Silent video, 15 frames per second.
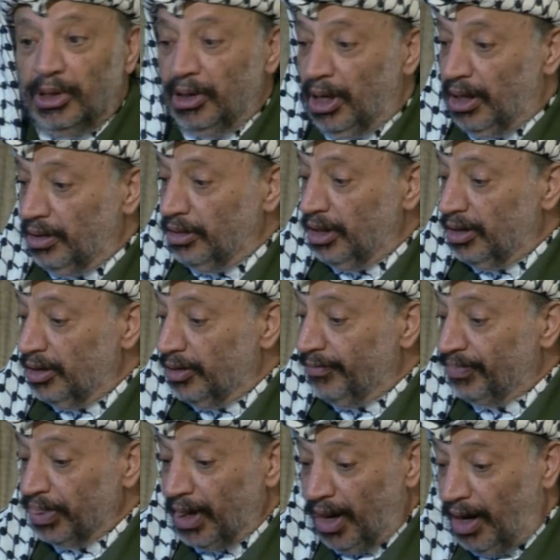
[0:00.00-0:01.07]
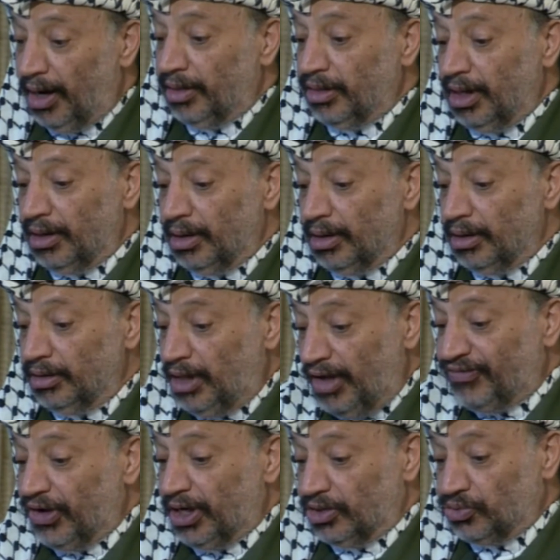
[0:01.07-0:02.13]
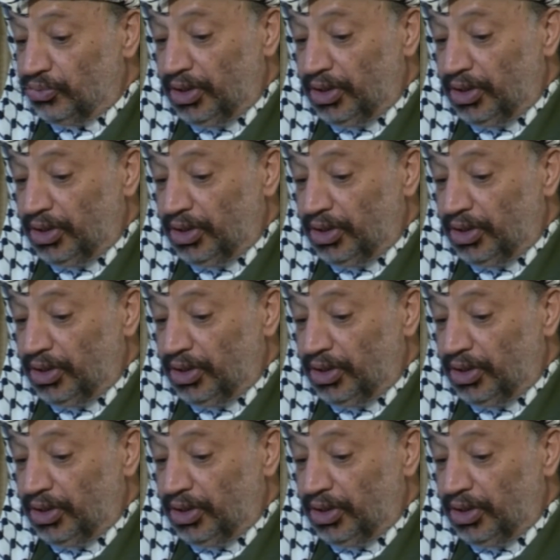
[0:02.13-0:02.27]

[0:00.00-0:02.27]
And definite.